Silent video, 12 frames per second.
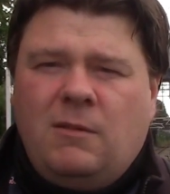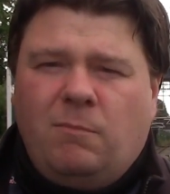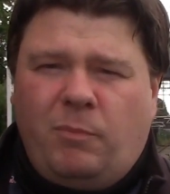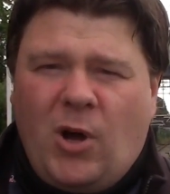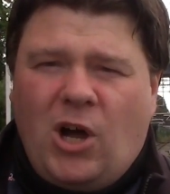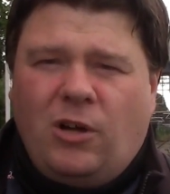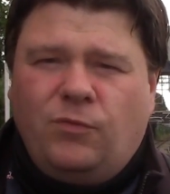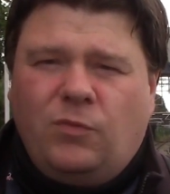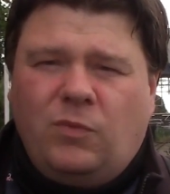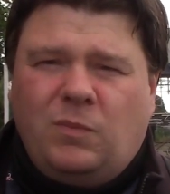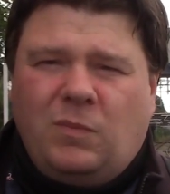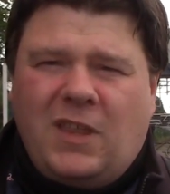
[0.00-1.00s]
But
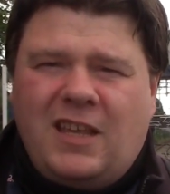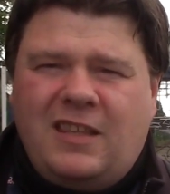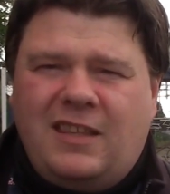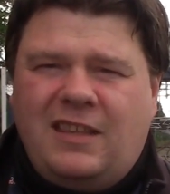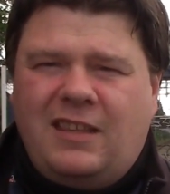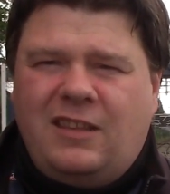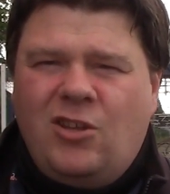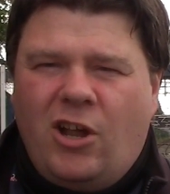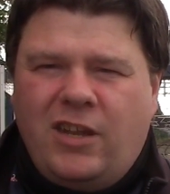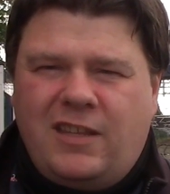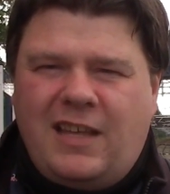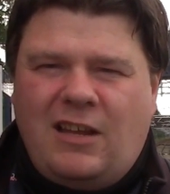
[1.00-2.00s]
this
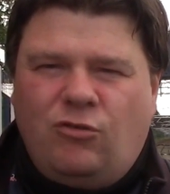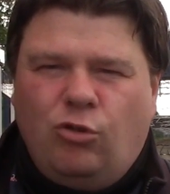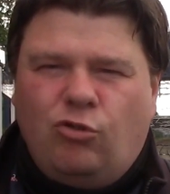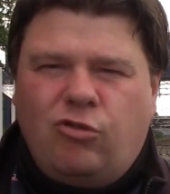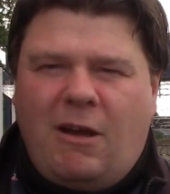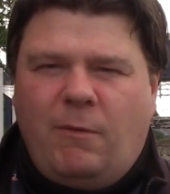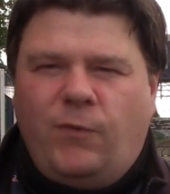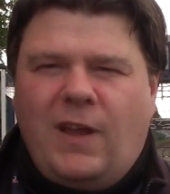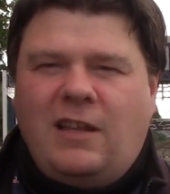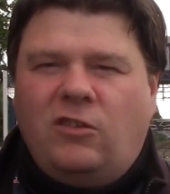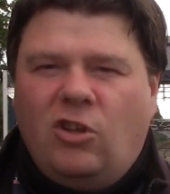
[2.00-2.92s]
non-essential travel thing